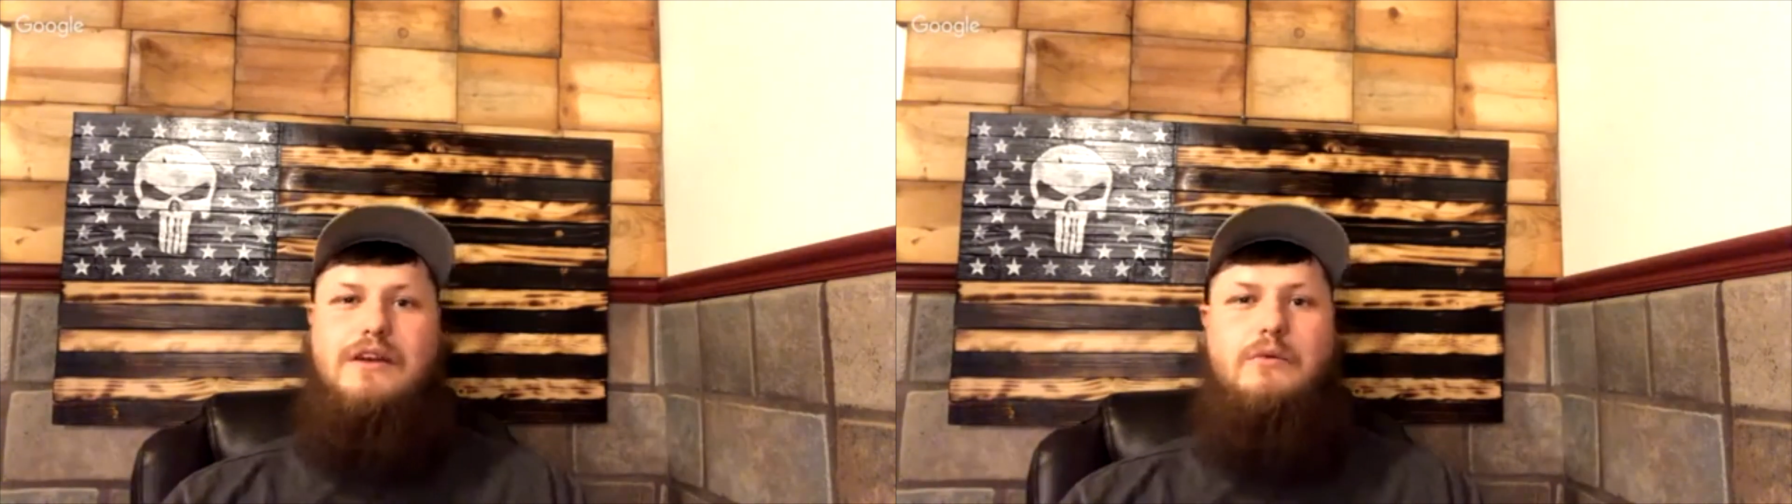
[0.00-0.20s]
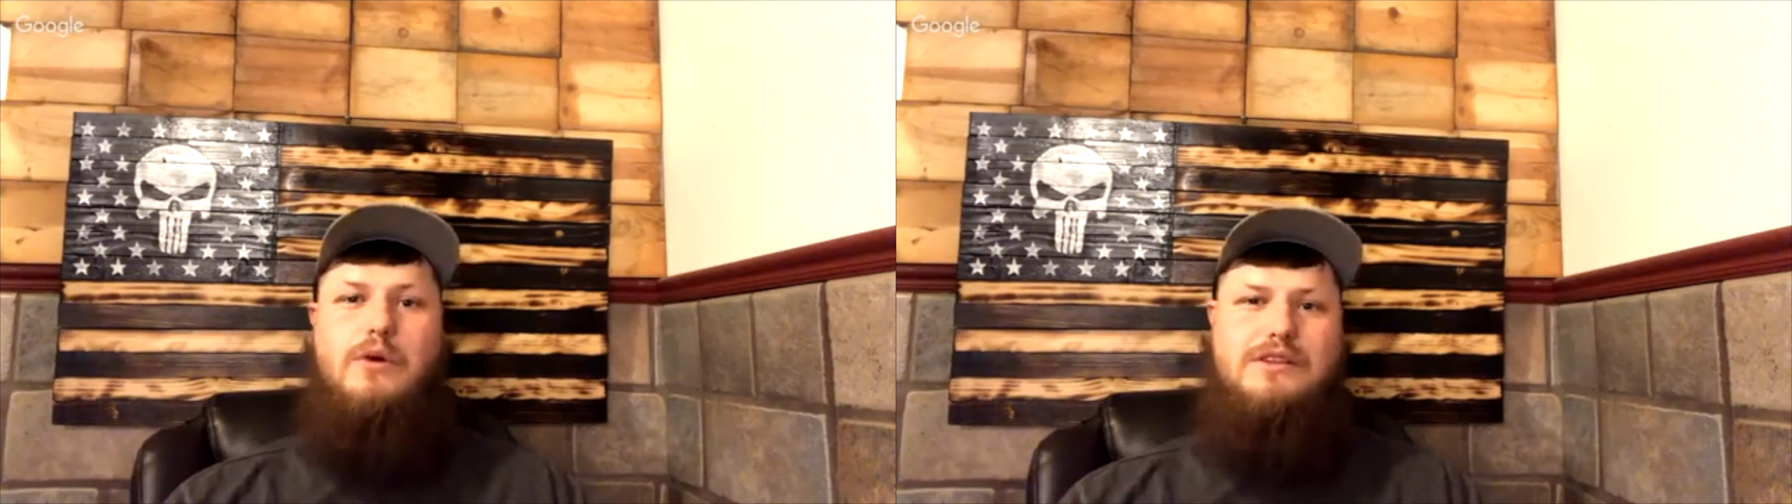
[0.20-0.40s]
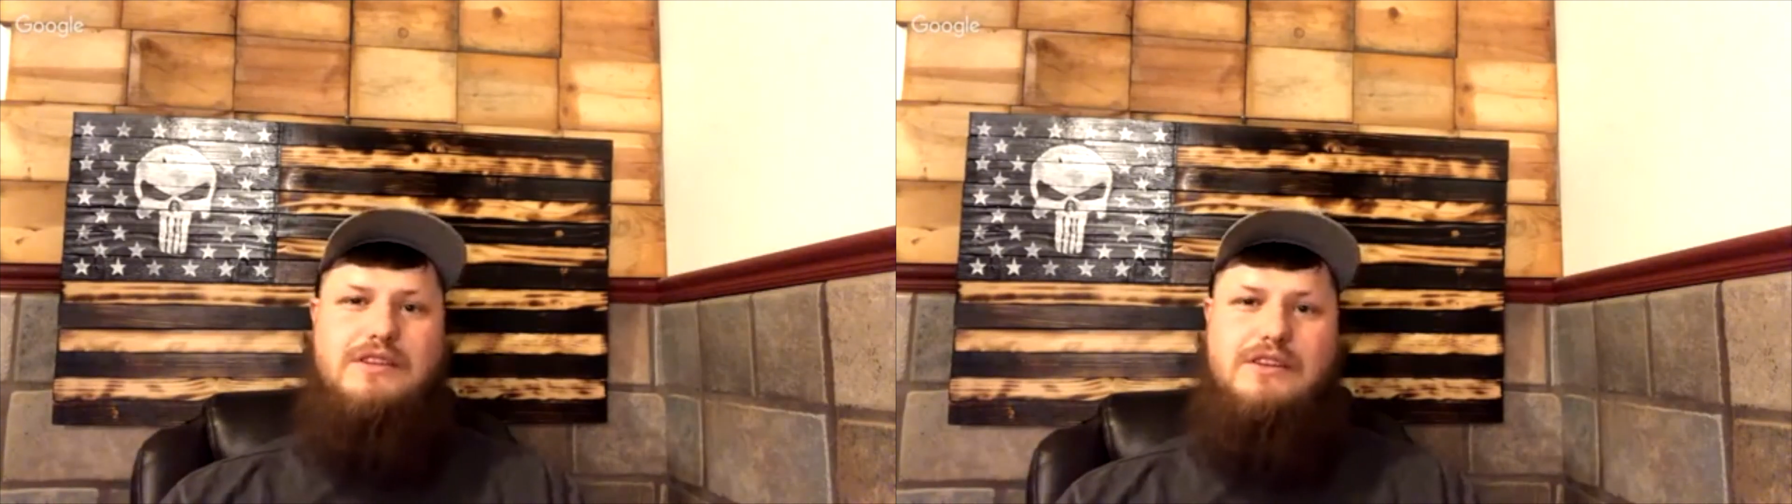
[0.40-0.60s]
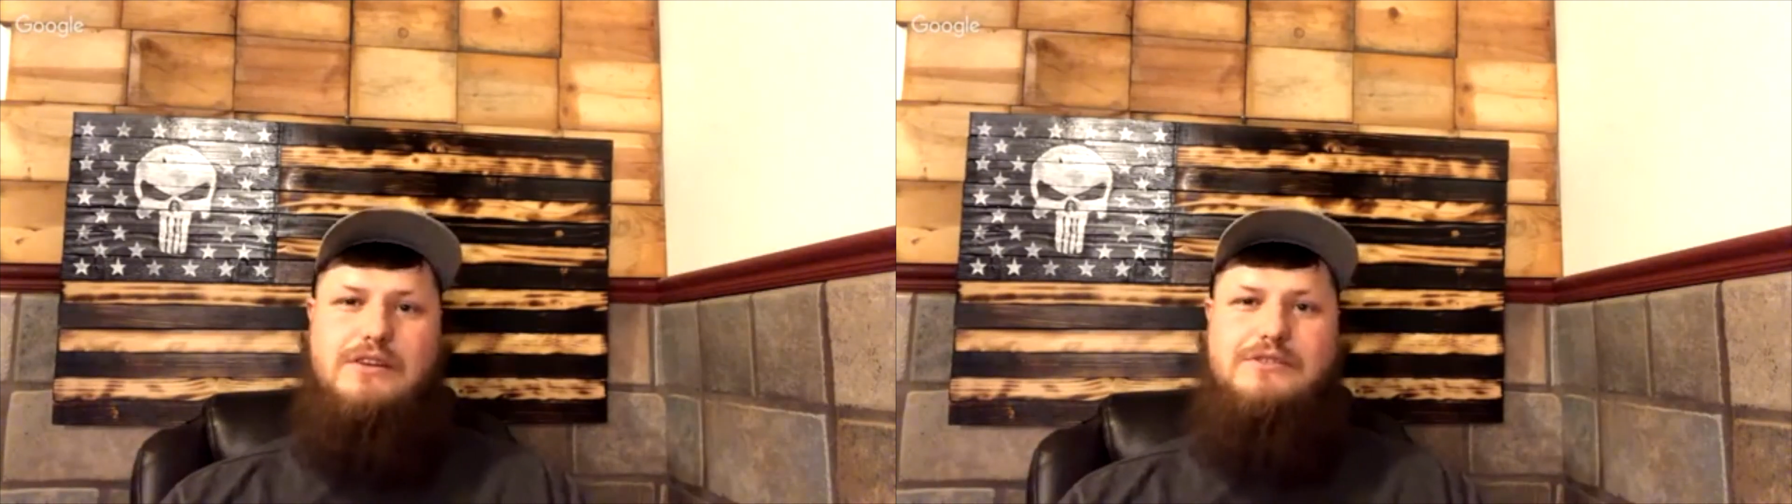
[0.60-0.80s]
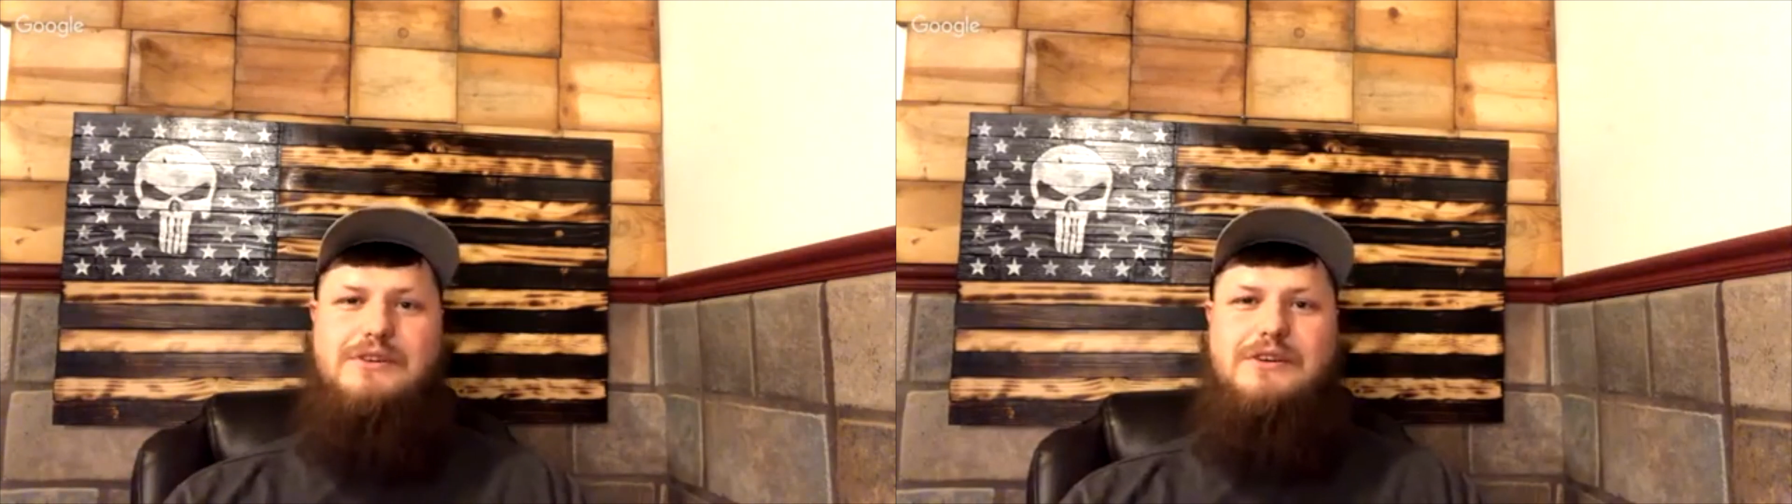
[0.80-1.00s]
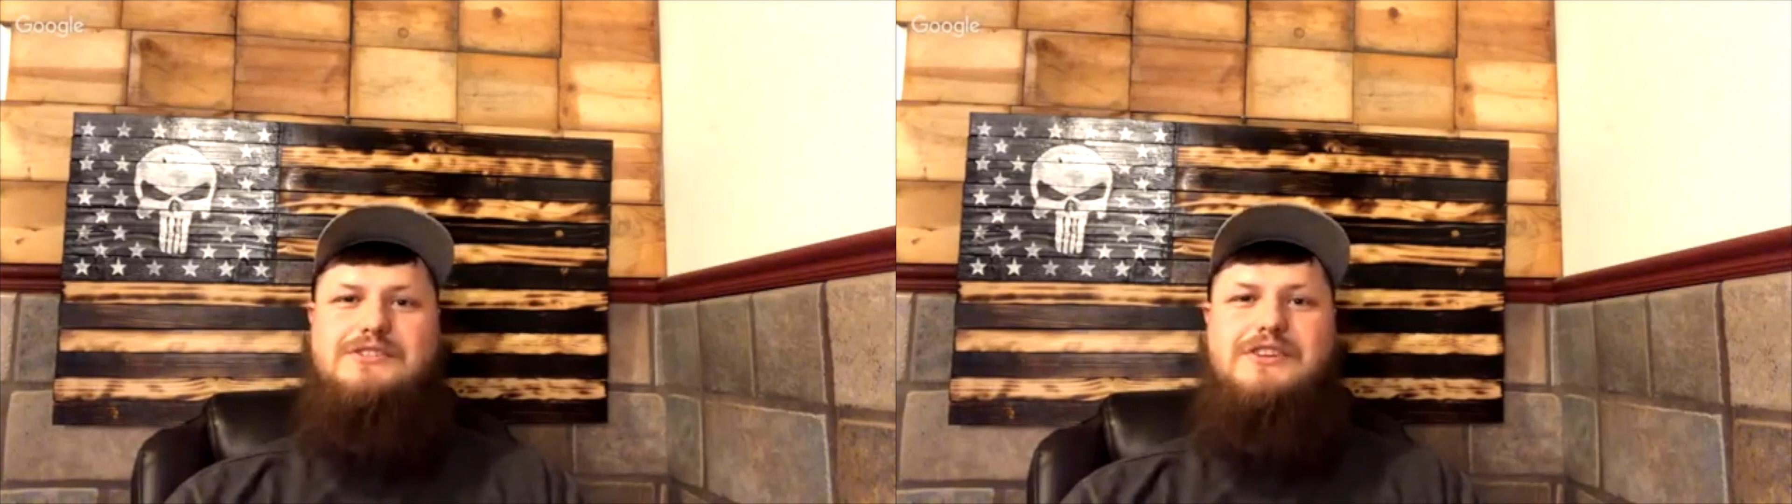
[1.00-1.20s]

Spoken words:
what to do. So I just